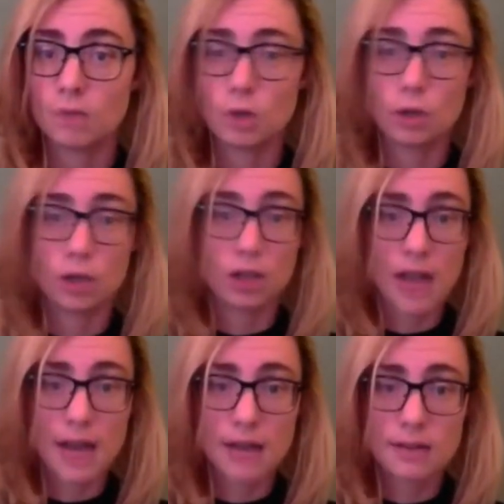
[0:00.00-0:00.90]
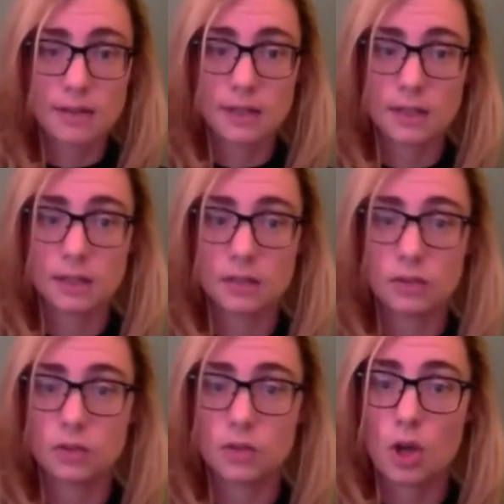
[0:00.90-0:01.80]
Your class
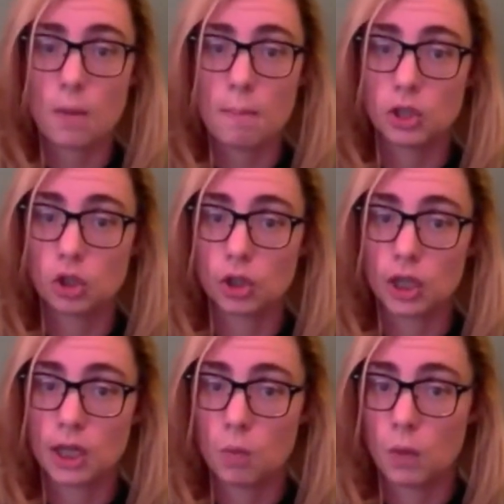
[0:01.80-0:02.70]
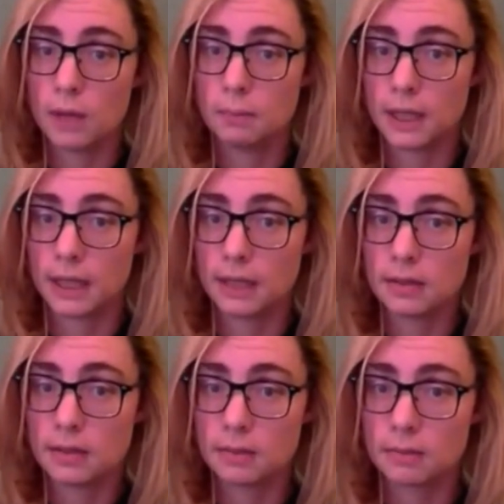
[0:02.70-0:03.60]
is measuring one
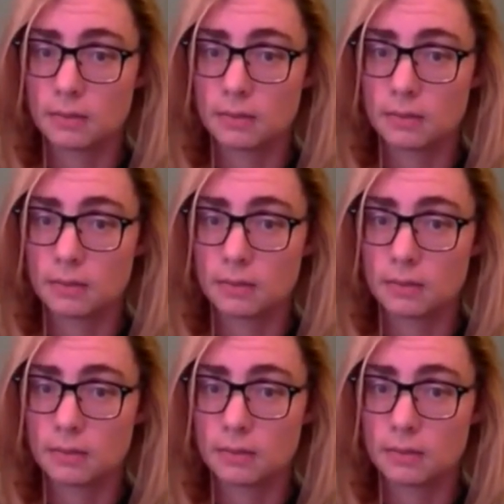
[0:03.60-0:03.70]
plant.